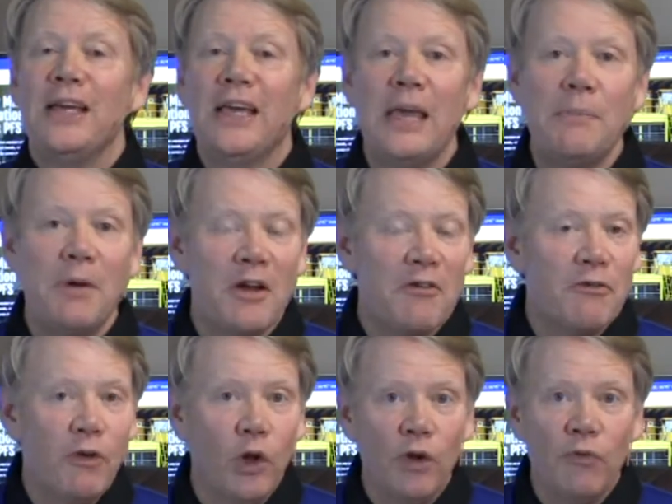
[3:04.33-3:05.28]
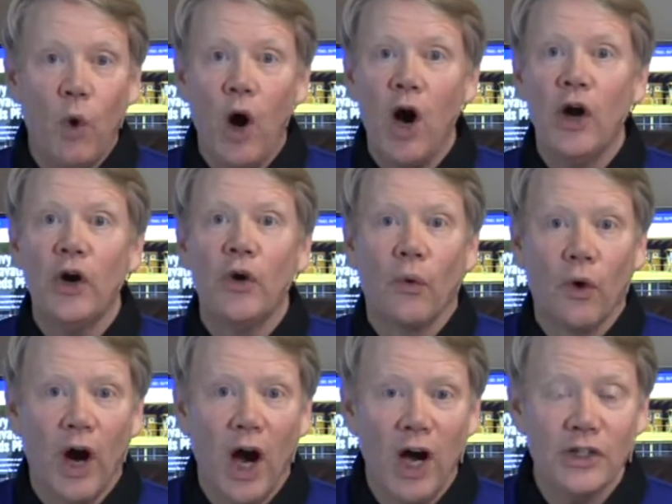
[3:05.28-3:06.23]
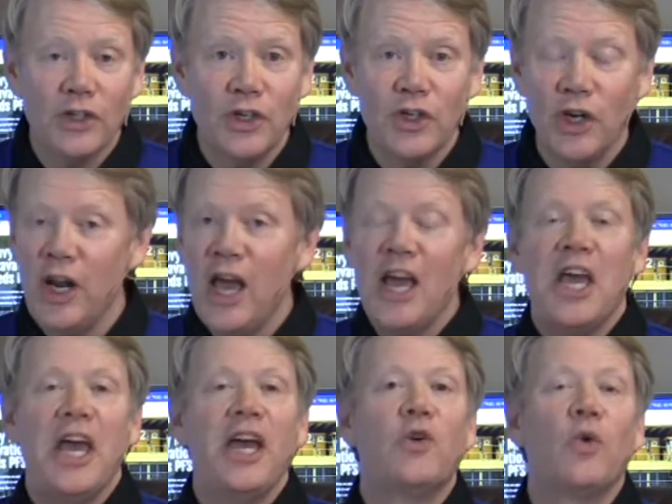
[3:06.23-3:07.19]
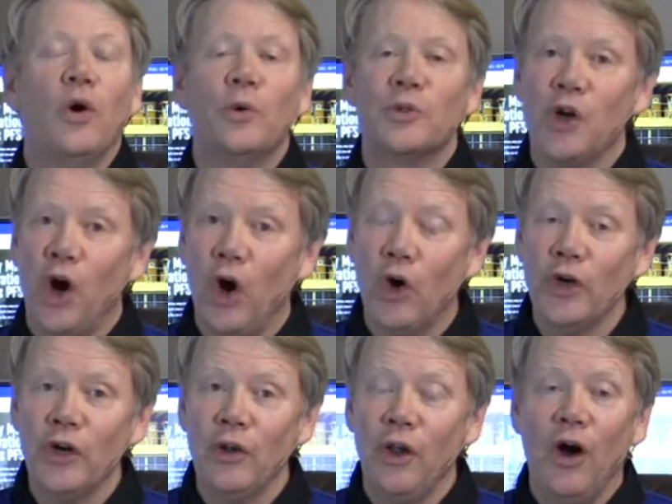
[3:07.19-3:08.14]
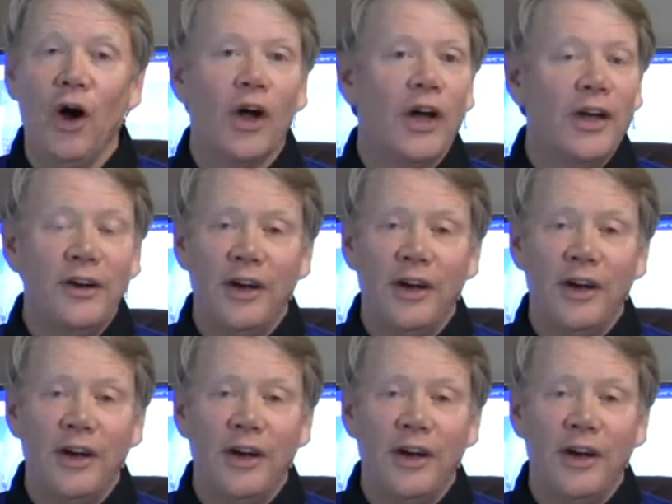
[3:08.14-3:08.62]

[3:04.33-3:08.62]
keeping it full of water or oxygen, it grows all year long,